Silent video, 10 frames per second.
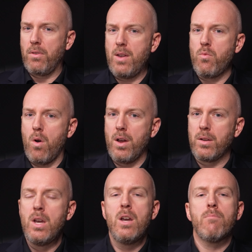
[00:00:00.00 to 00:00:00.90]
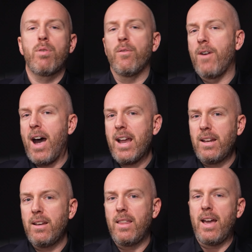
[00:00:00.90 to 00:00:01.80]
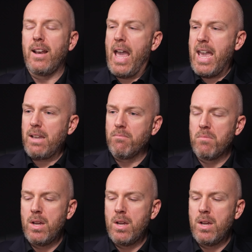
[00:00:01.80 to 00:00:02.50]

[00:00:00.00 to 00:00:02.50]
they want, provided that, hey,